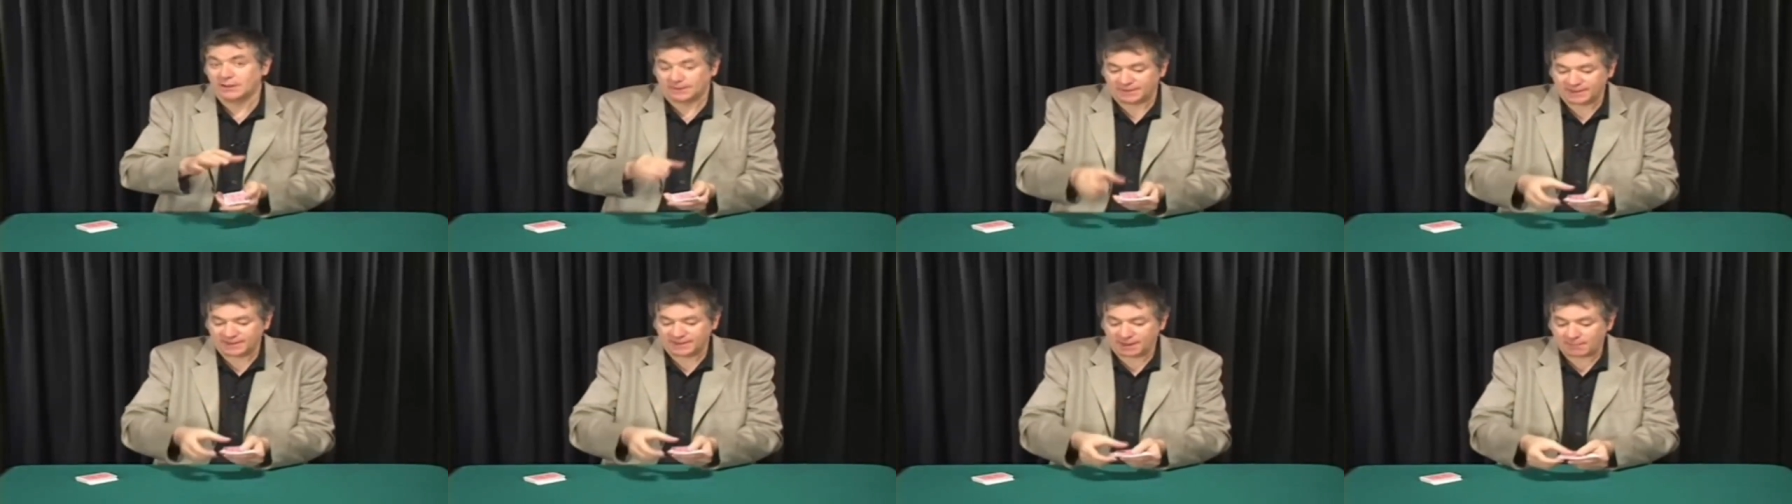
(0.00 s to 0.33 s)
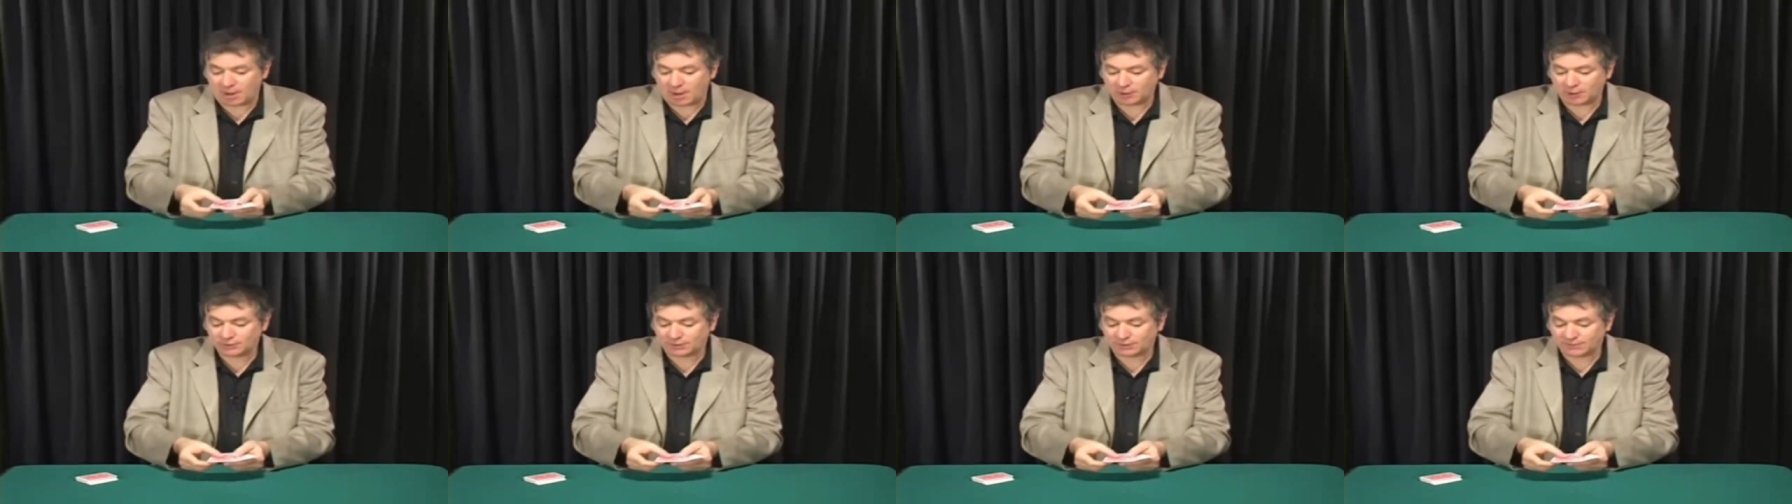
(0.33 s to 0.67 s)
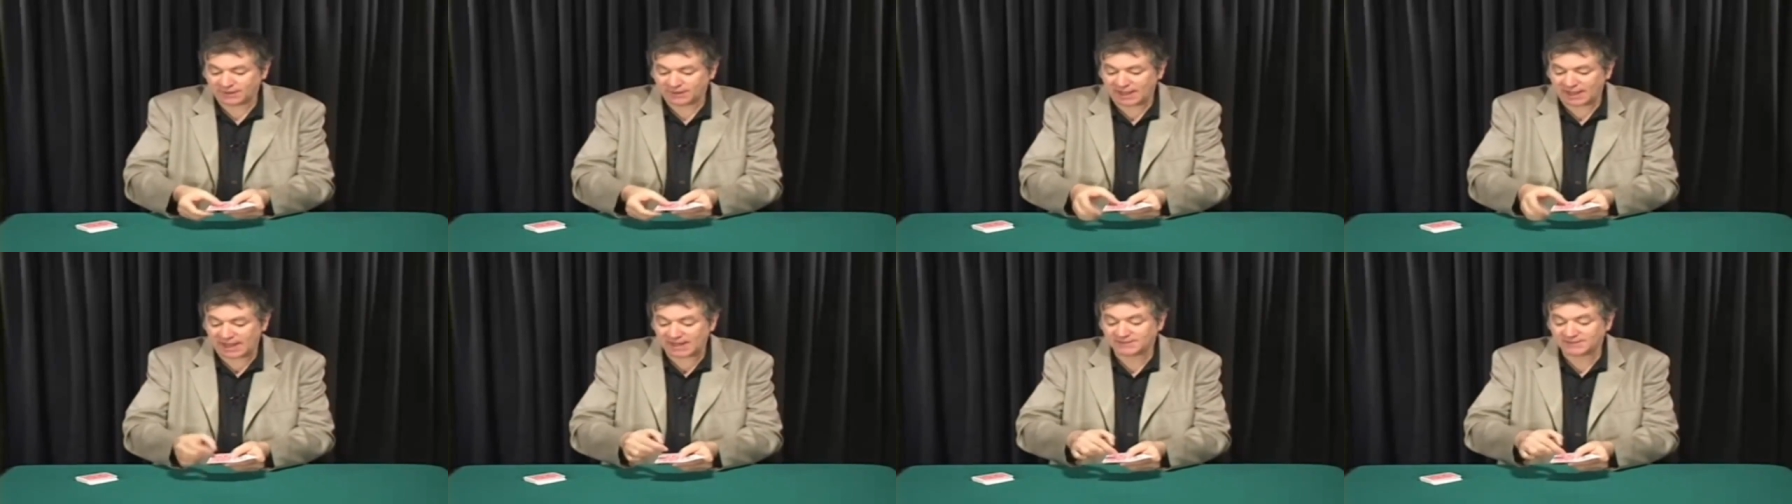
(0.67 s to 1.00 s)
the amount
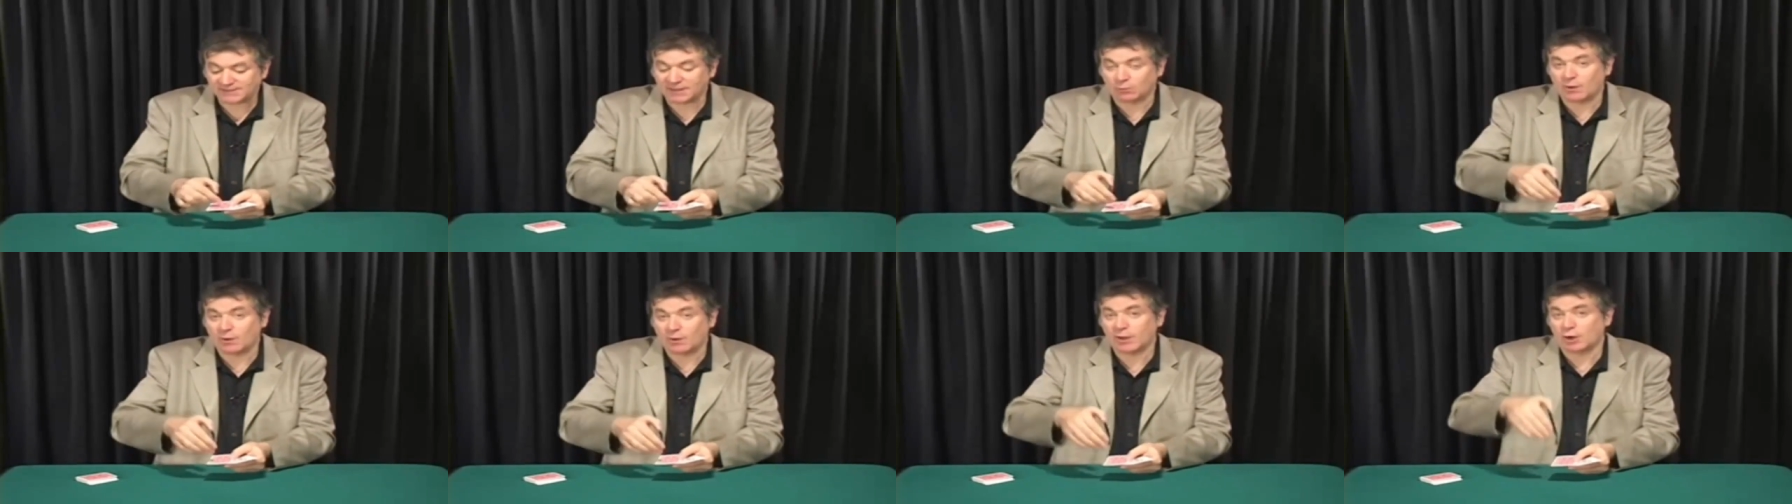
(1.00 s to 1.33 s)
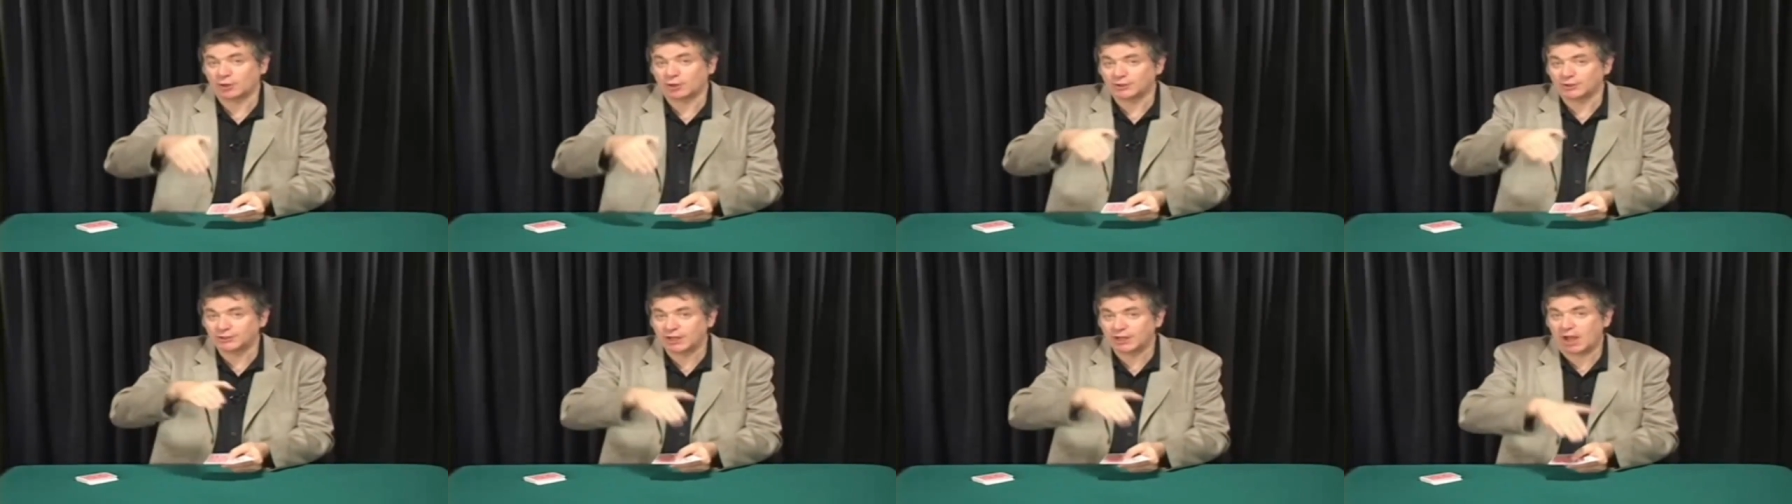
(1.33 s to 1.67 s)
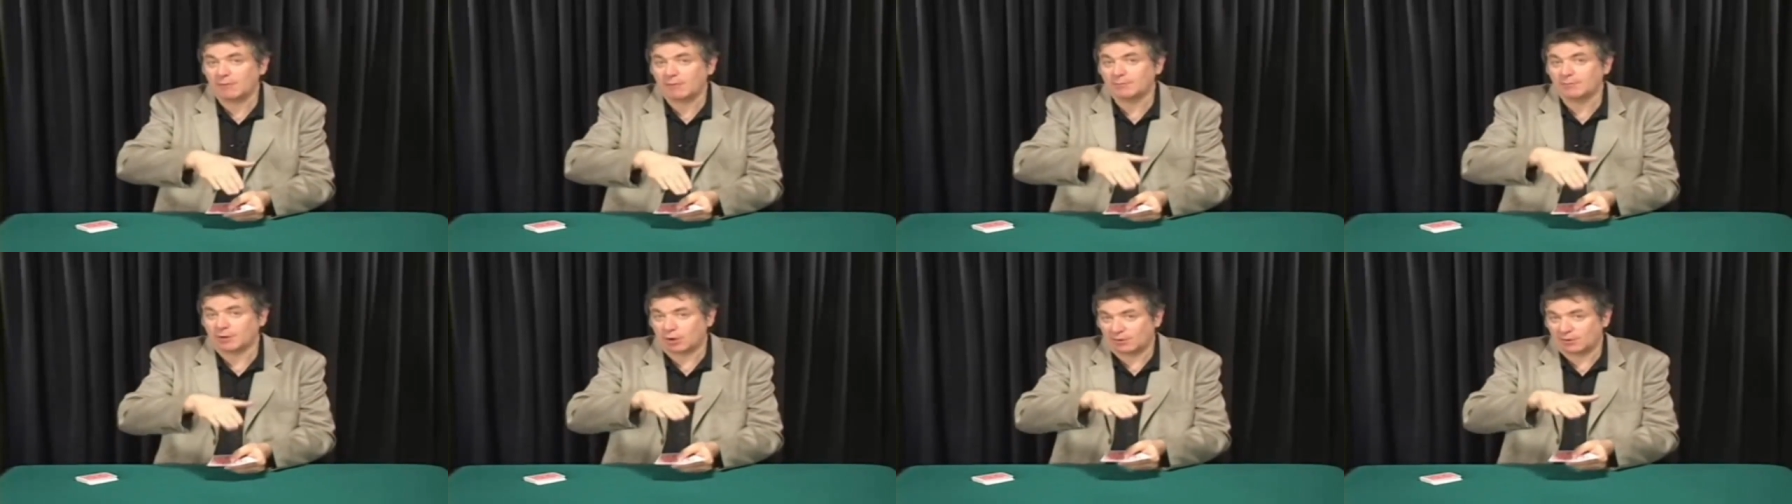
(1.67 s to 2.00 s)
of cards that were on
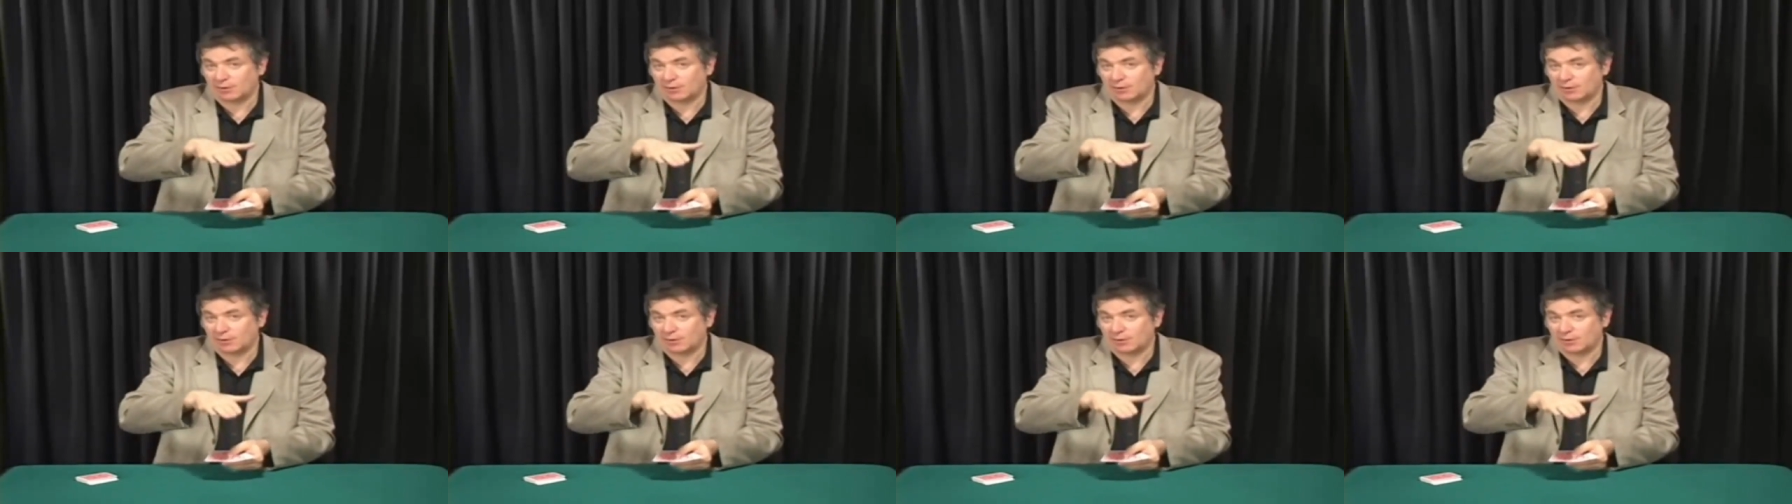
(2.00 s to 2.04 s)
top